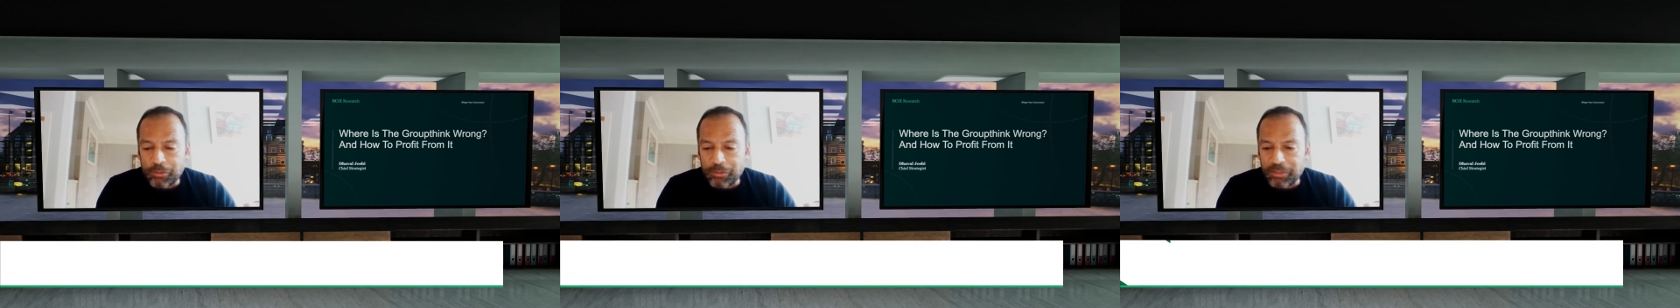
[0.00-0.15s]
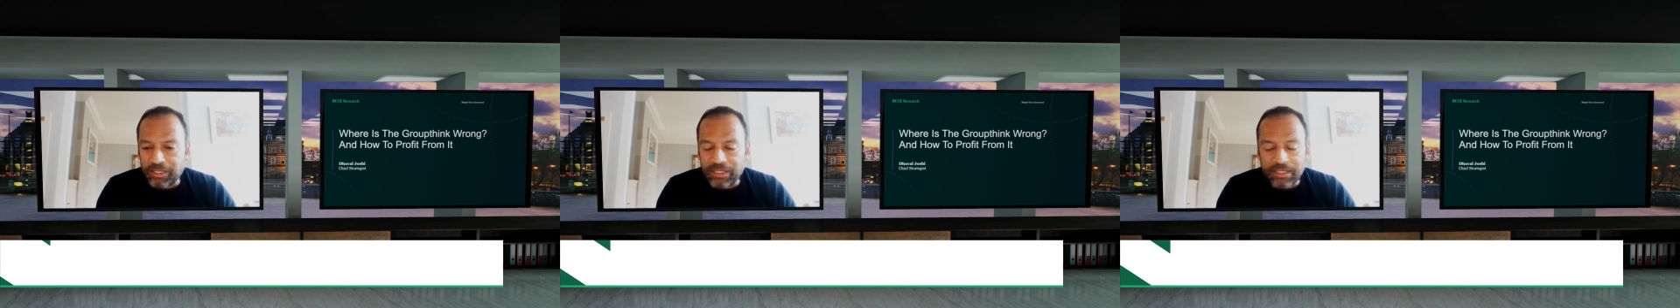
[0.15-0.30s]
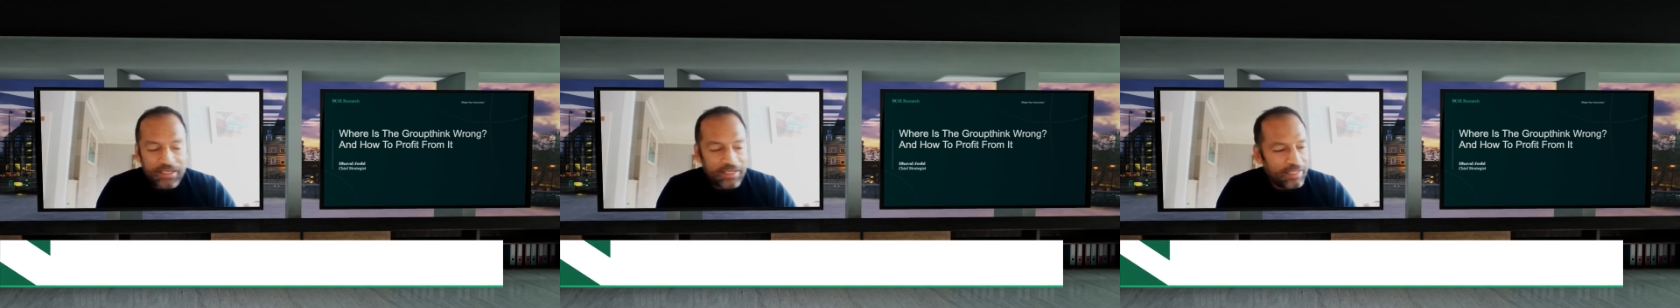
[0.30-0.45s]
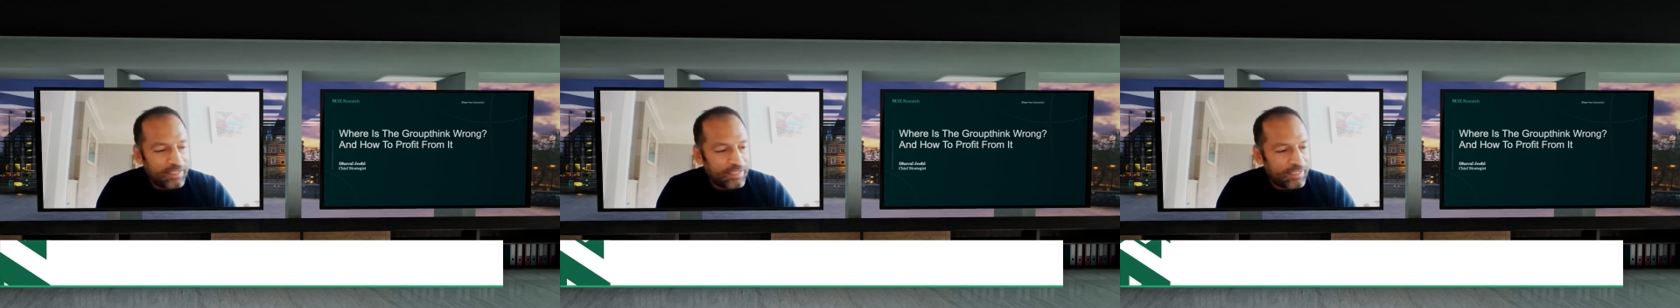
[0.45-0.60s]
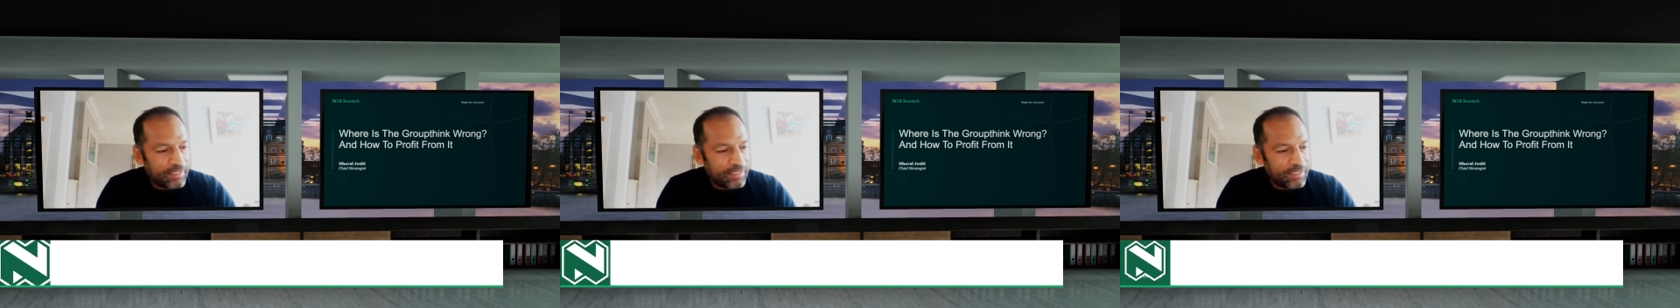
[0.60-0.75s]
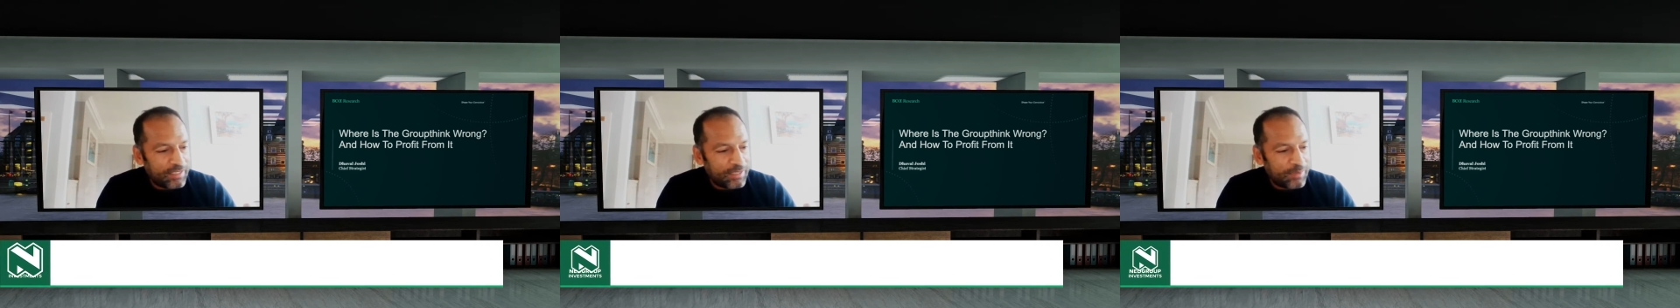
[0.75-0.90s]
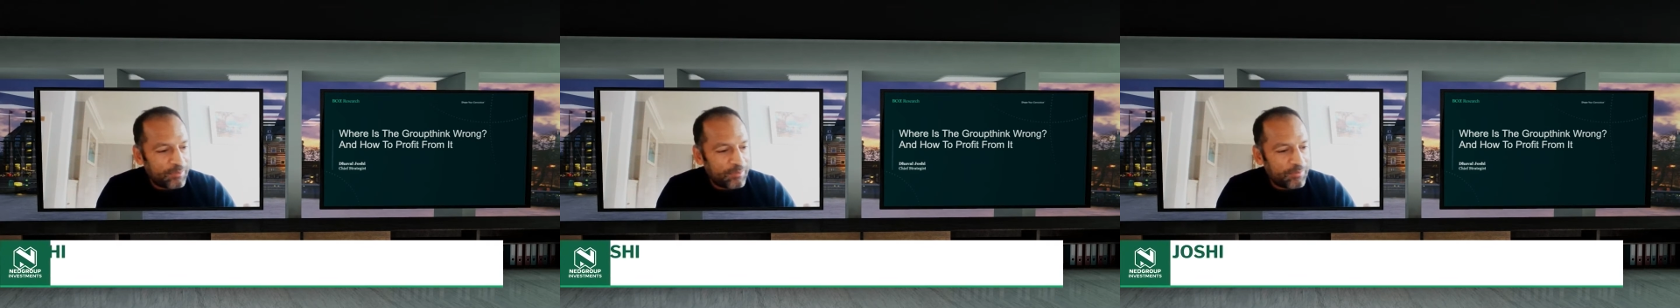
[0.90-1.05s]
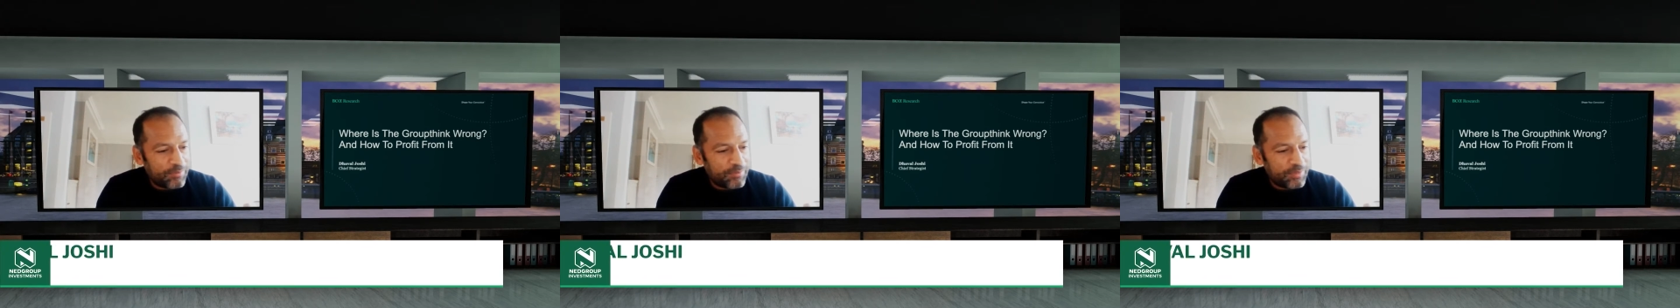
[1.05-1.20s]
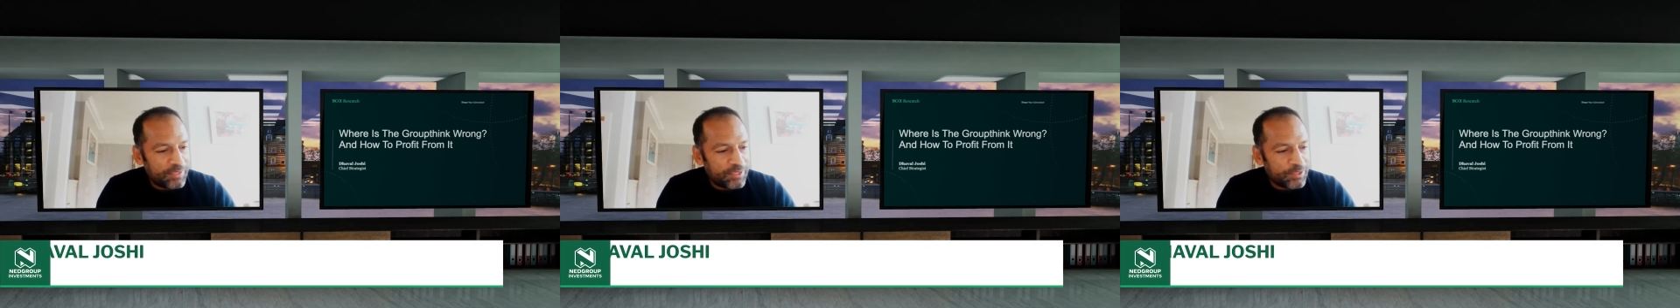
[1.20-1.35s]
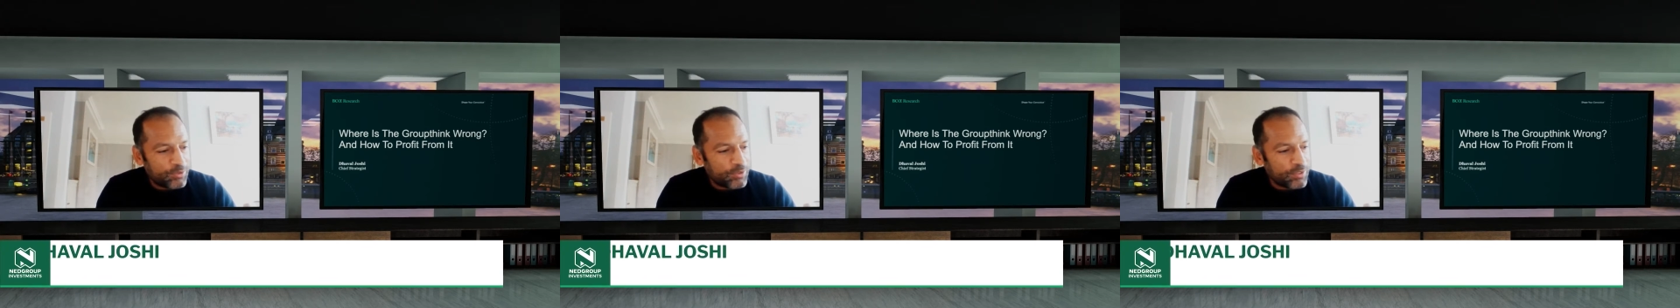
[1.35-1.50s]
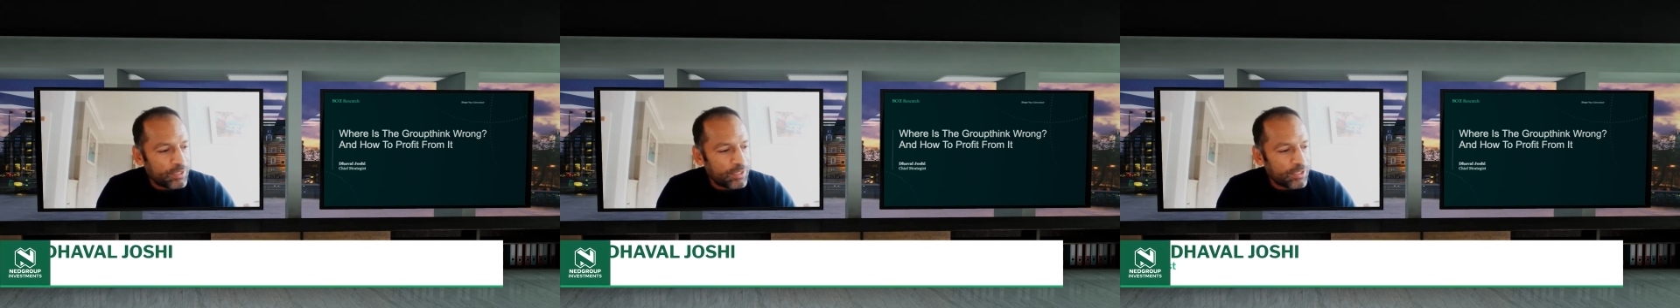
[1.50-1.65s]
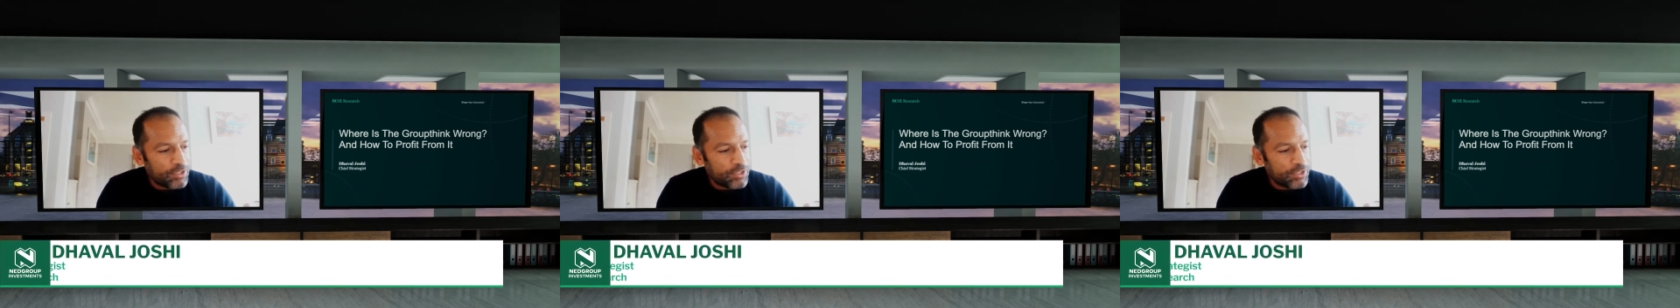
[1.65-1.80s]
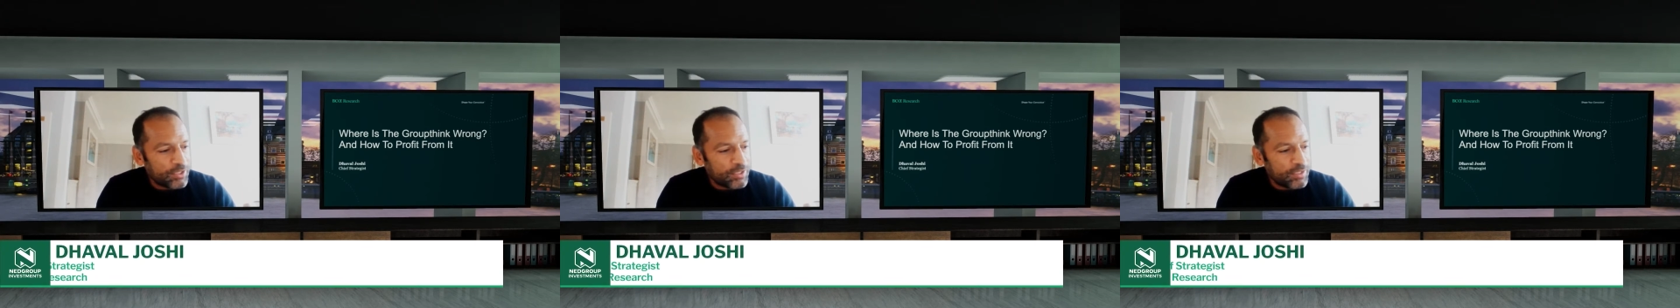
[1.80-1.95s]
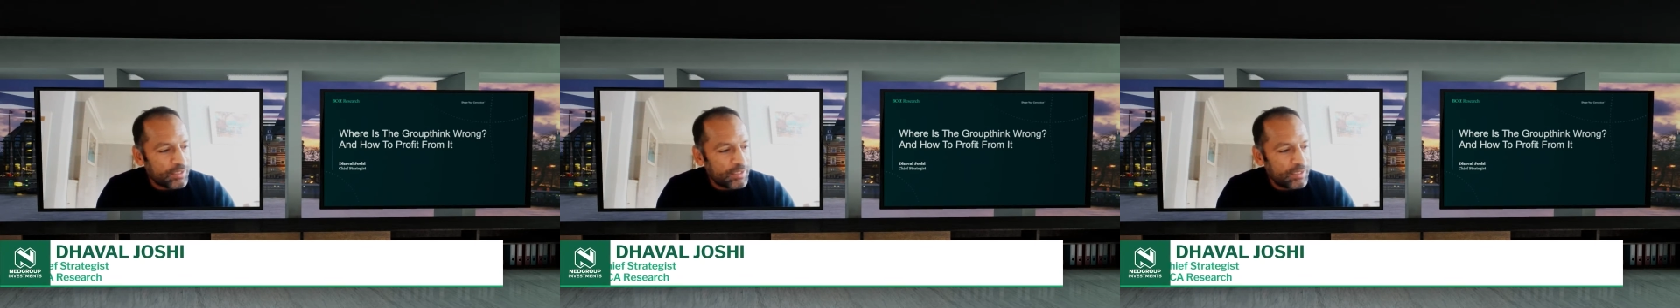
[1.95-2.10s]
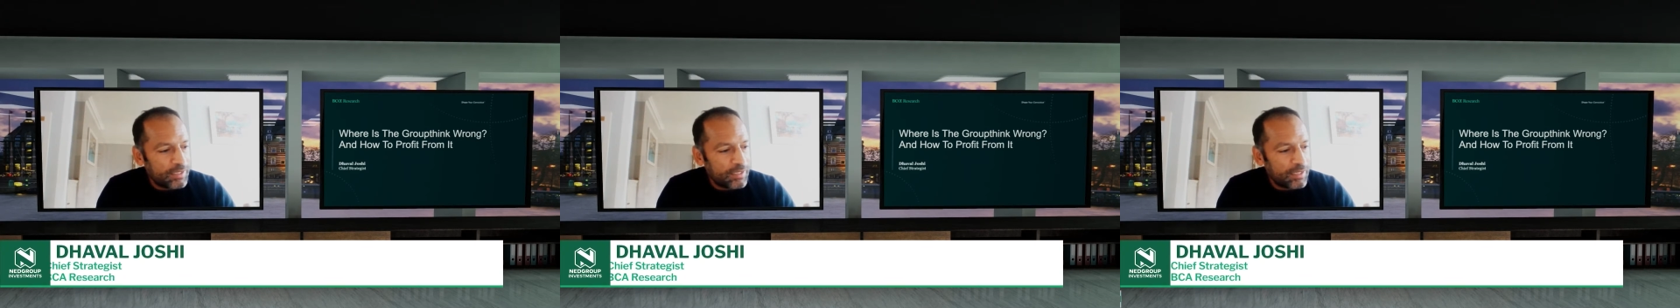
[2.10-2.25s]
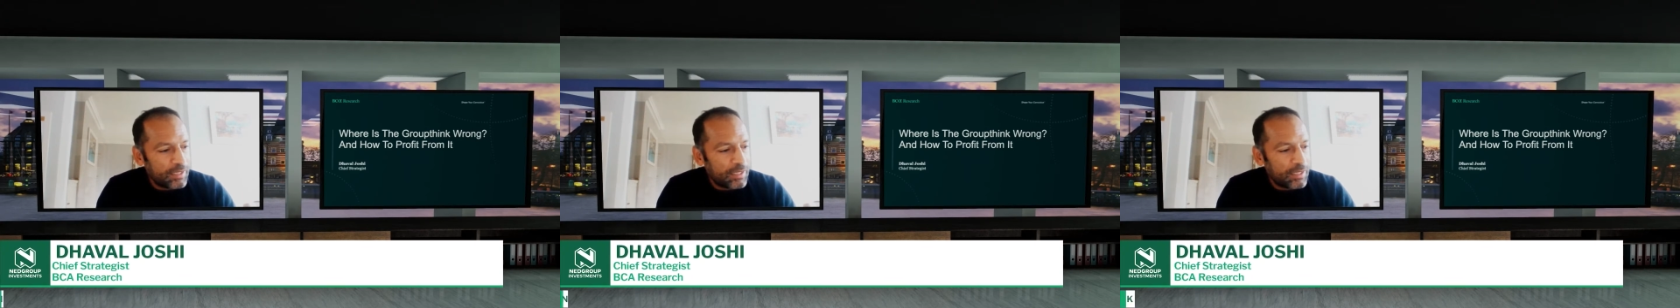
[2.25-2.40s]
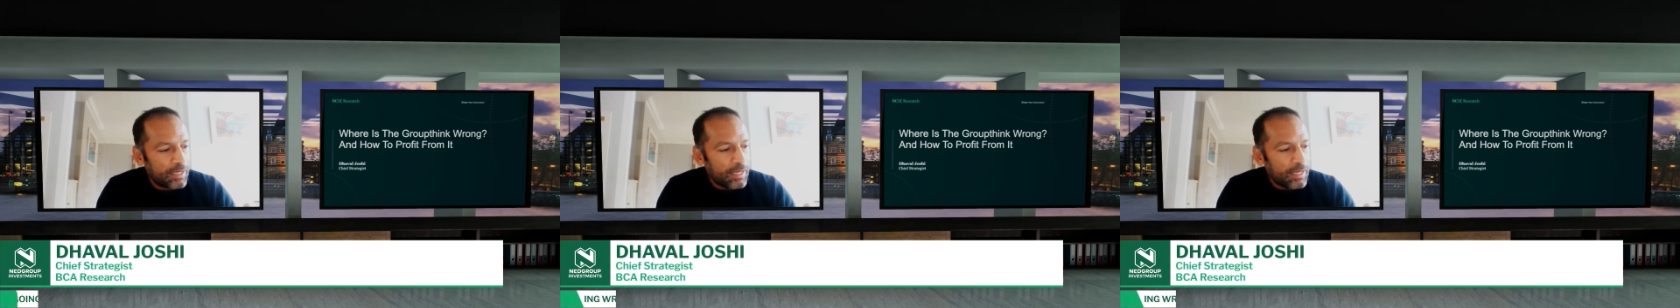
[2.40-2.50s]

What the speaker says: Tumi, for the introduction,